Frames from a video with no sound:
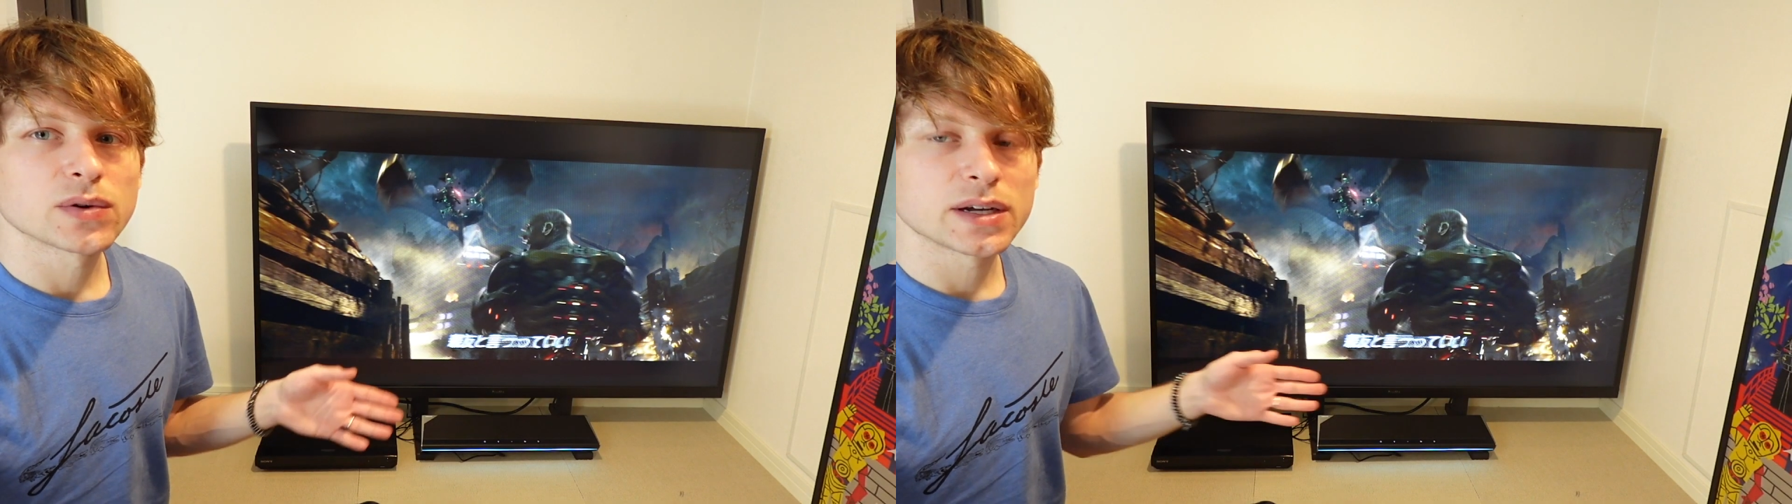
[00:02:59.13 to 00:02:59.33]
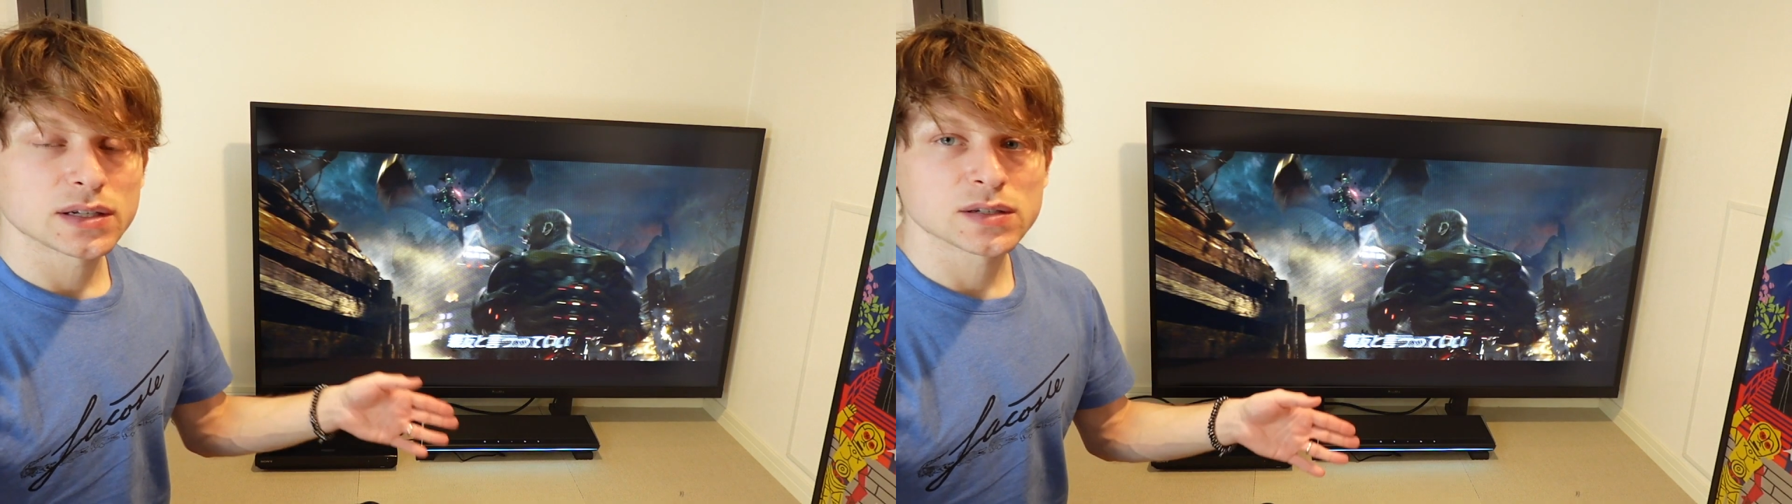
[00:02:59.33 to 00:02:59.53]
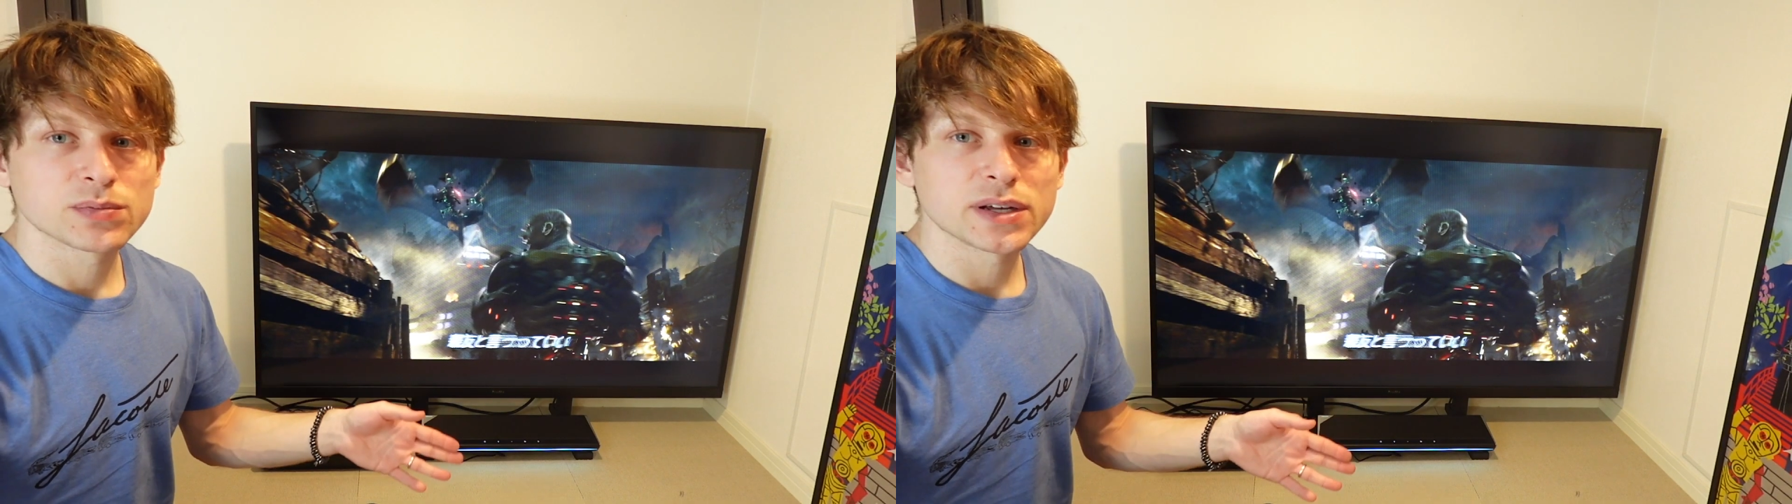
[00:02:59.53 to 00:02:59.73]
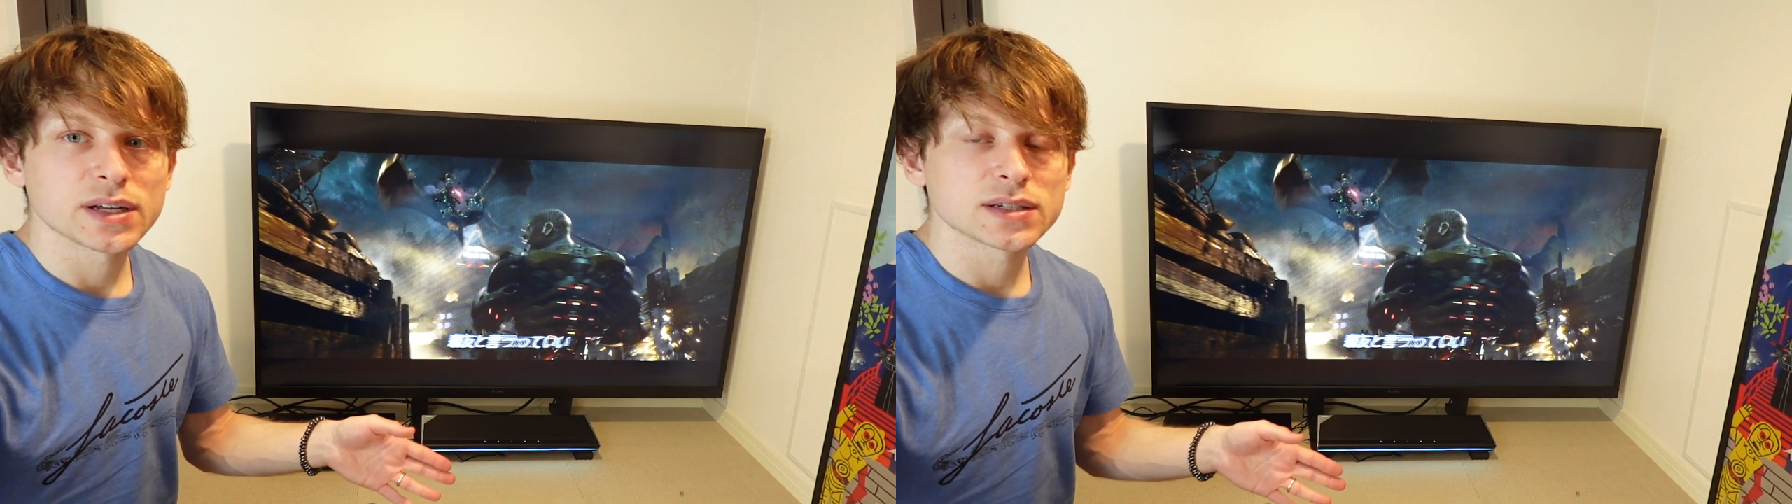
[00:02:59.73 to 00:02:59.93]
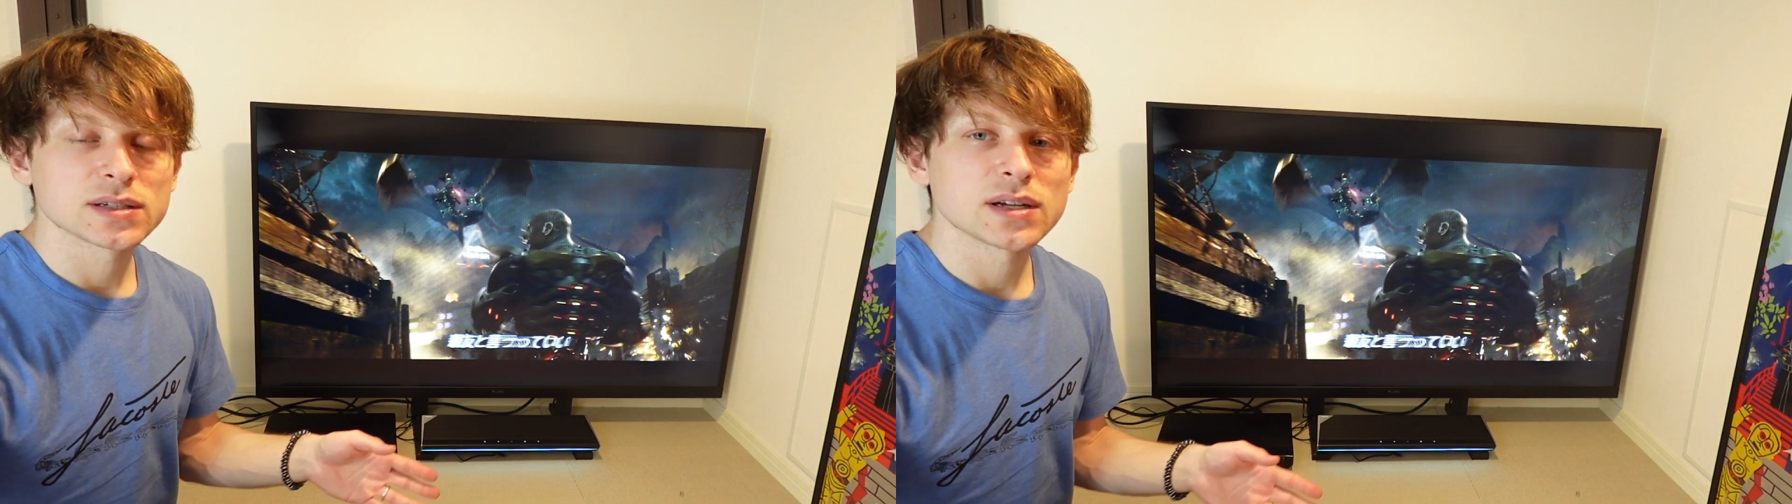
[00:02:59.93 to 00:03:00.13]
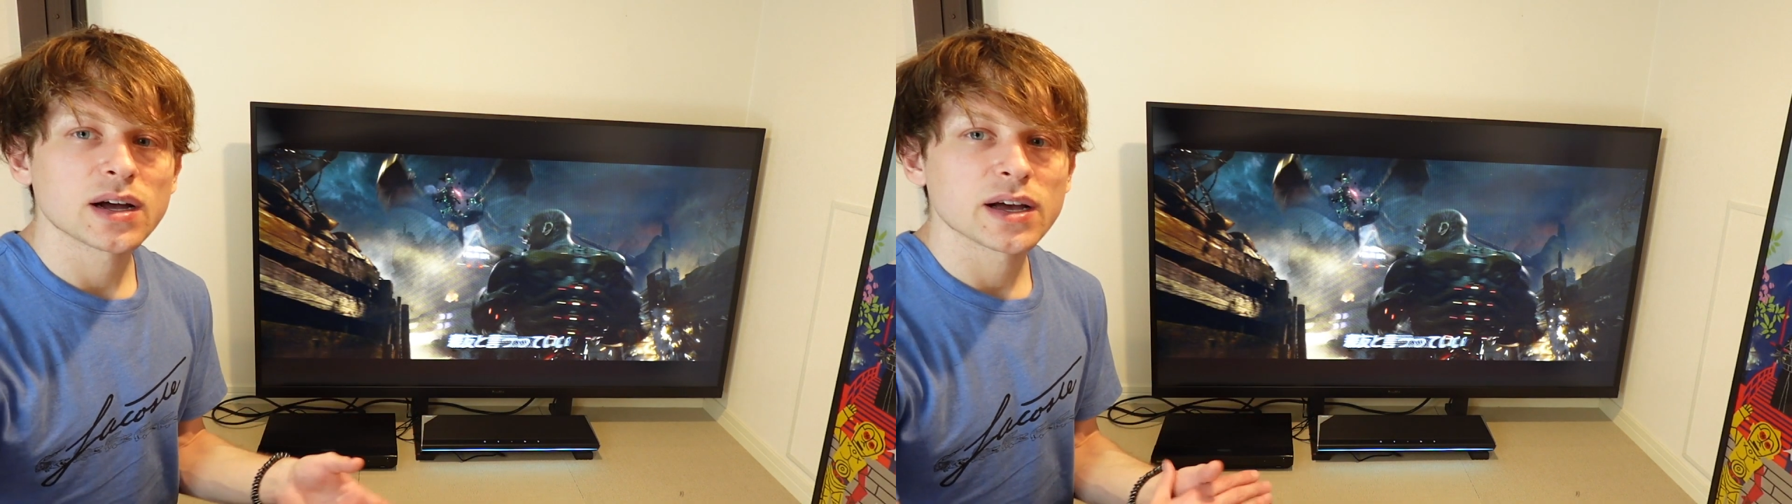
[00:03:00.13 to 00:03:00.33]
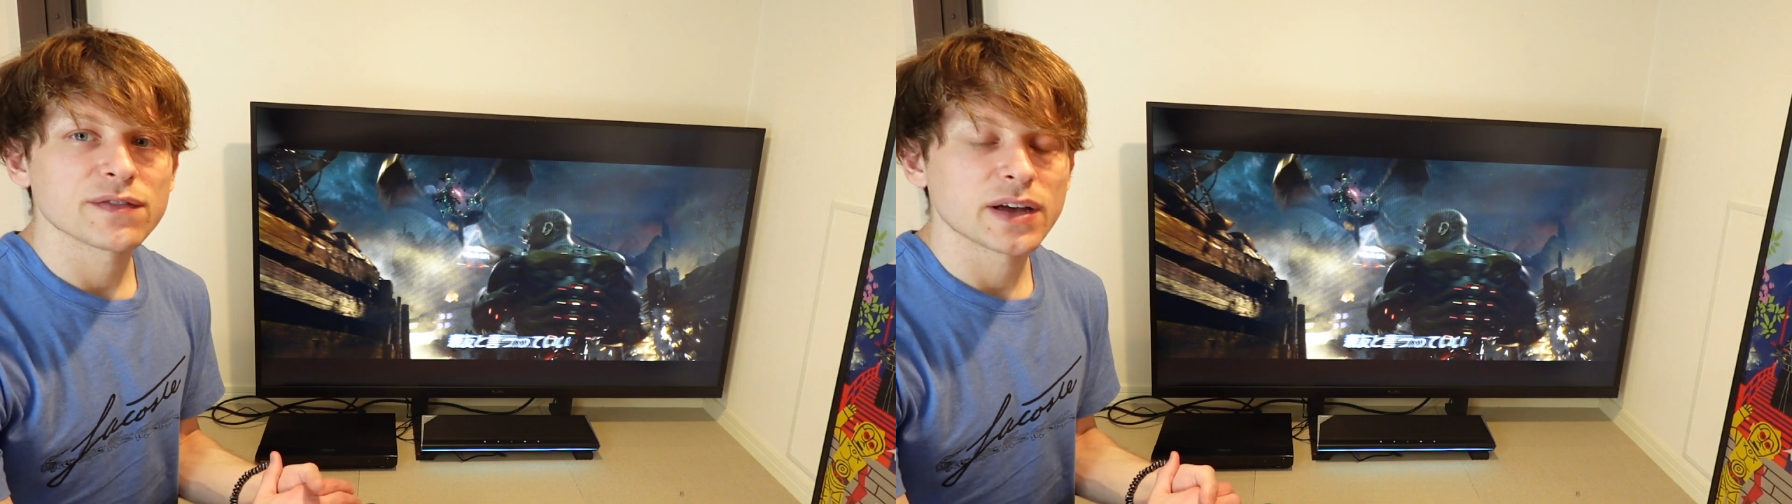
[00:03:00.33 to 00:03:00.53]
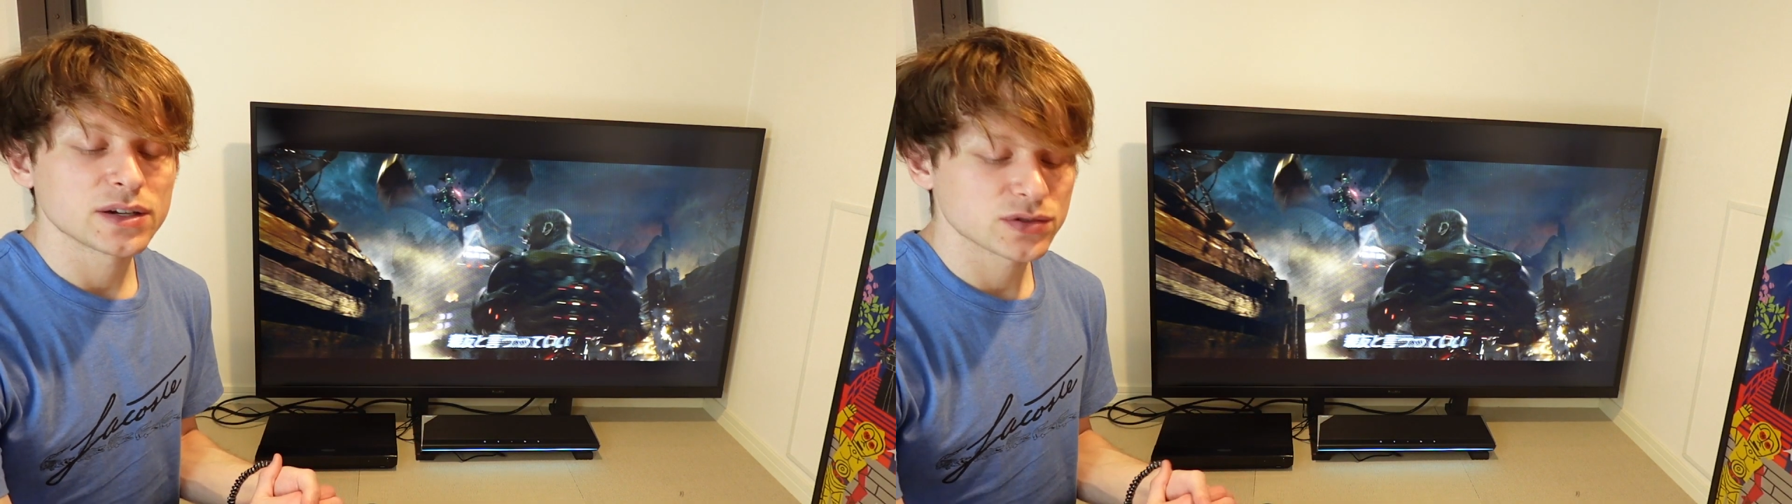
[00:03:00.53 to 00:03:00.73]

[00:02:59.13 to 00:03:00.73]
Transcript: a display that does not have head